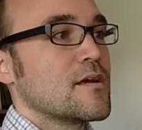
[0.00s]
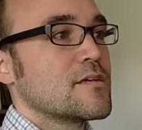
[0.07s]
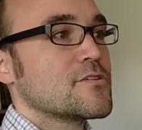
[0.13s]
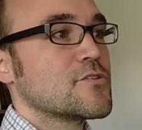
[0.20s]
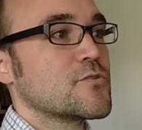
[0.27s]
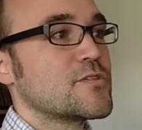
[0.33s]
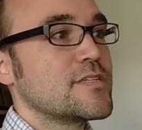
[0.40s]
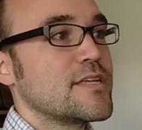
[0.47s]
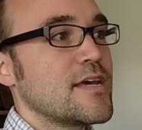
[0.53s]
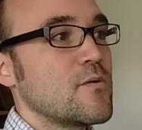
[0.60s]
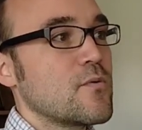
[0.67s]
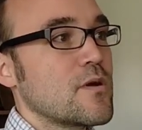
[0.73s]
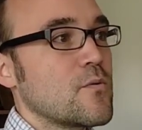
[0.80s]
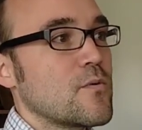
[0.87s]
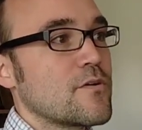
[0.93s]
So today
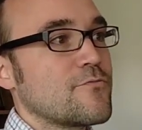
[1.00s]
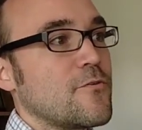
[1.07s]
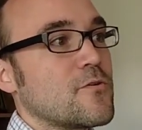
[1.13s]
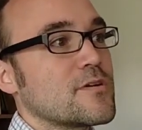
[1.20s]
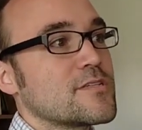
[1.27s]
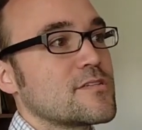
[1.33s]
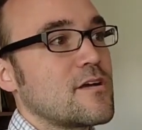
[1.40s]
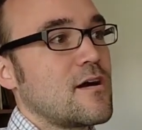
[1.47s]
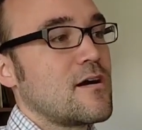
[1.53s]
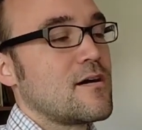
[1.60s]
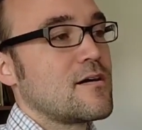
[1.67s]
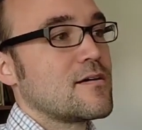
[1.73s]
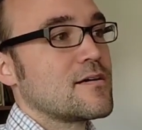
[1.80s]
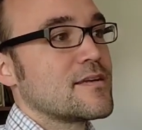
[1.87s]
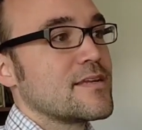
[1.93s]
what I want to focus
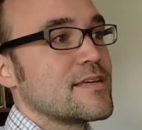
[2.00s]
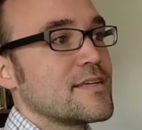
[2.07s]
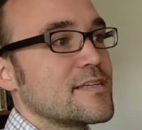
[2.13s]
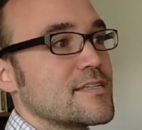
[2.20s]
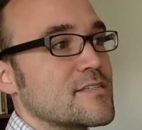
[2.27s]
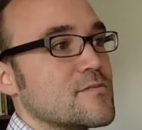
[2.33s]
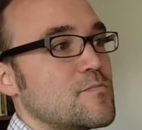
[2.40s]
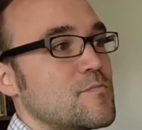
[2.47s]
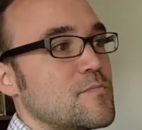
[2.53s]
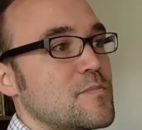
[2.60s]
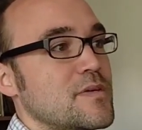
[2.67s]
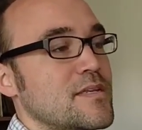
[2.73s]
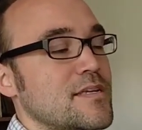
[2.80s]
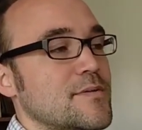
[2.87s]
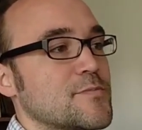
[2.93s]
on is
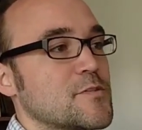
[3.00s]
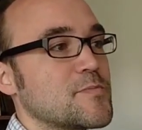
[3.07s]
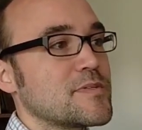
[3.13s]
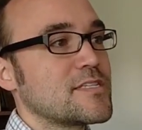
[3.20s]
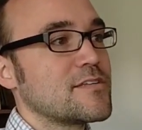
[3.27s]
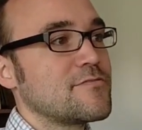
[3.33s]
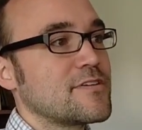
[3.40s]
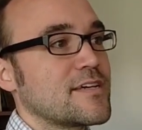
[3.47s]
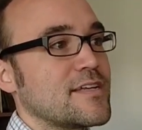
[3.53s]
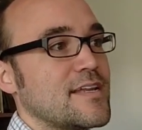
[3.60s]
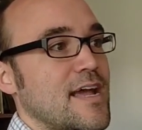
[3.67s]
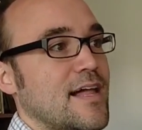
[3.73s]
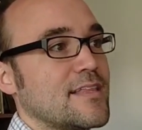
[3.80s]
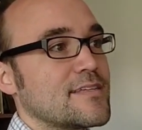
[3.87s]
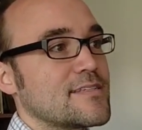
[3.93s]
medium-specific
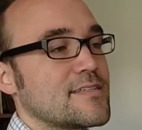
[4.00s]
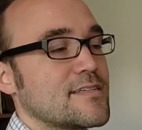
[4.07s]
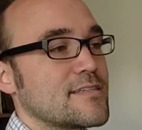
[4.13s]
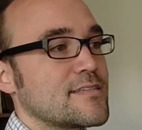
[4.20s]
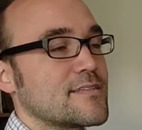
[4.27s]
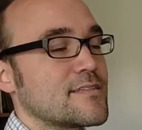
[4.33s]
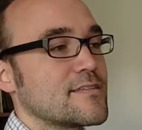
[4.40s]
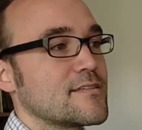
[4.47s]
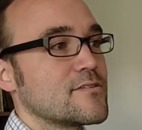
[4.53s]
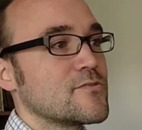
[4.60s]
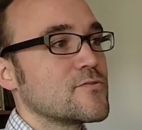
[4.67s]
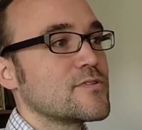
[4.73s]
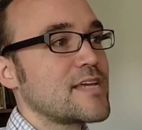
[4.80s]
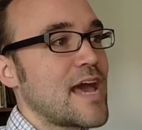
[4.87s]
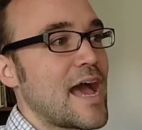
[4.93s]
analysis
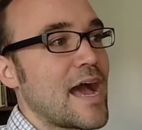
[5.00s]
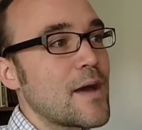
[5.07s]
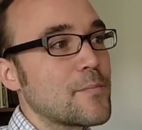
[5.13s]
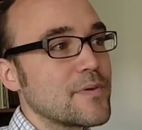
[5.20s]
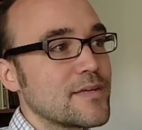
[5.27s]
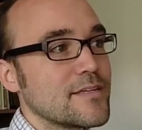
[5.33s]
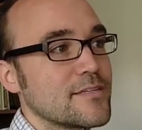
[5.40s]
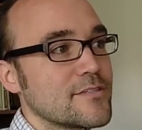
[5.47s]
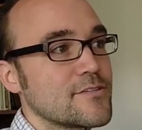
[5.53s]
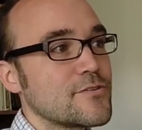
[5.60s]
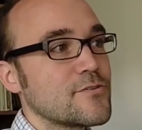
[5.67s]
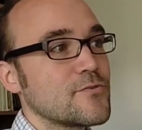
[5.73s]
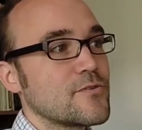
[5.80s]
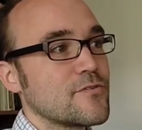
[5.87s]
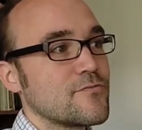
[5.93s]
to tap
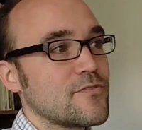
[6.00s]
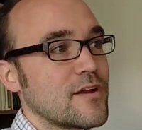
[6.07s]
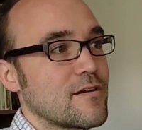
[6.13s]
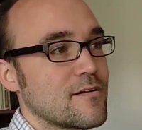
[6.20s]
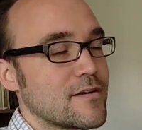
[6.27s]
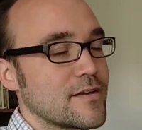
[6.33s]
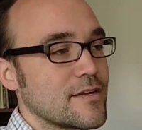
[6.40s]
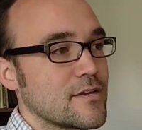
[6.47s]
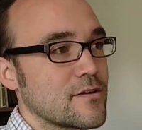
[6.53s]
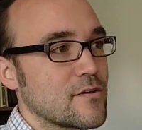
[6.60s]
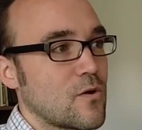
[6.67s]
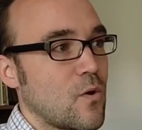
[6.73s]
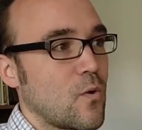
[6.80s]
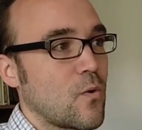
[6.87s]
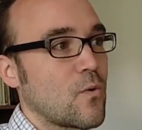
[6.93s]
into the very
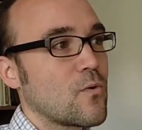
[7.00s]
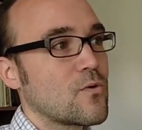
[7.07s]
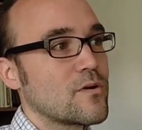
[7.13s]
core